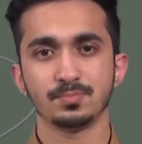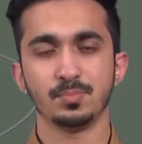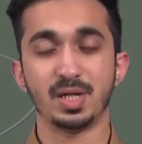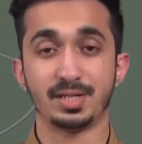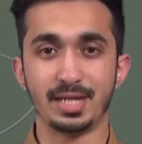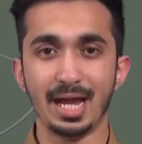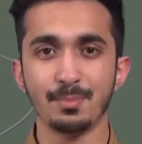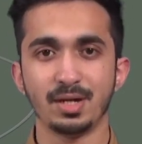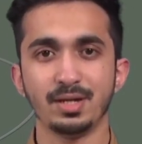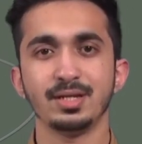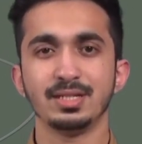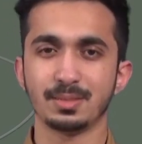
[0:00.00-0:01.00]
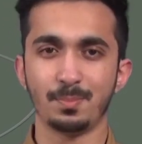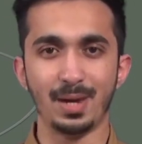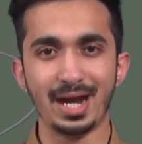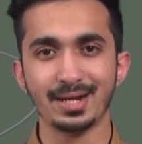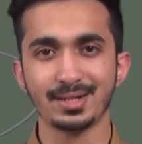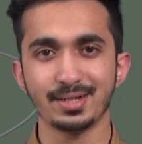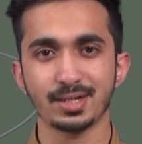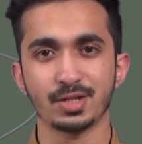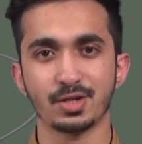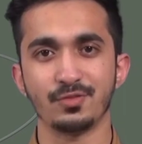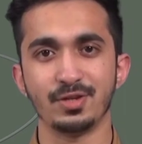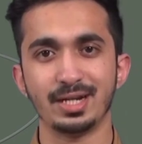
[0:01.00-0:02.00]
But diamond is a bad
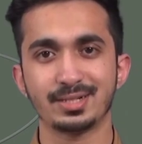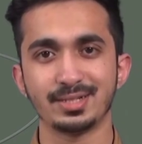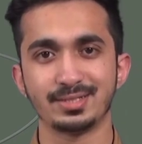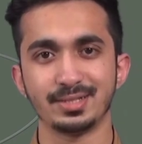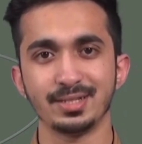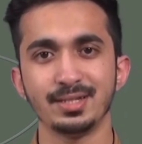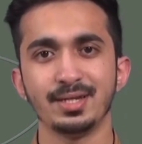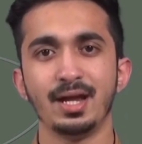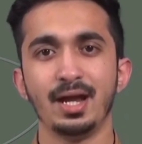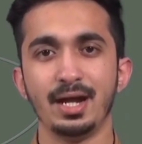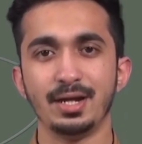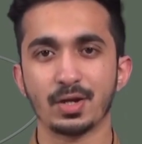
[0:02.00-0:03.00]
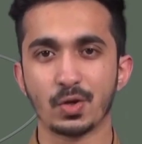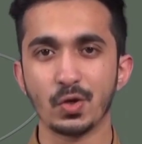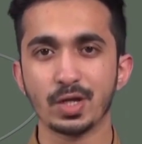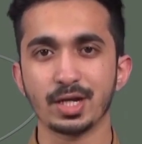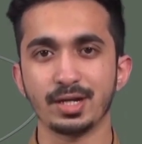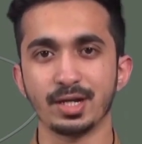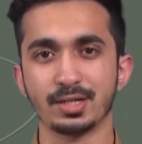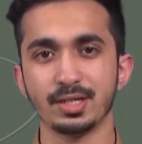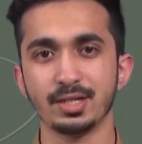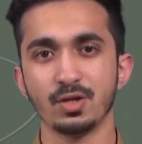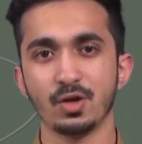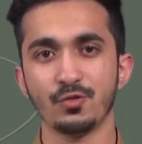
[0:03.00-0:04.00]
conductor of electricity and a good
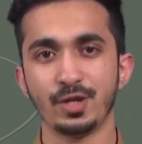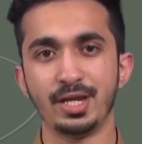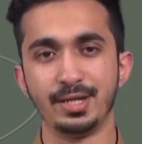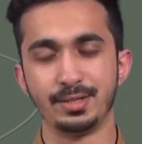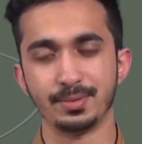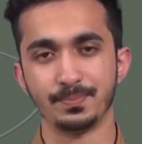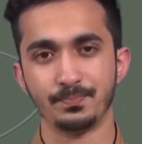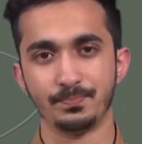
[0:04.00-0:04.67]
conductor of heat.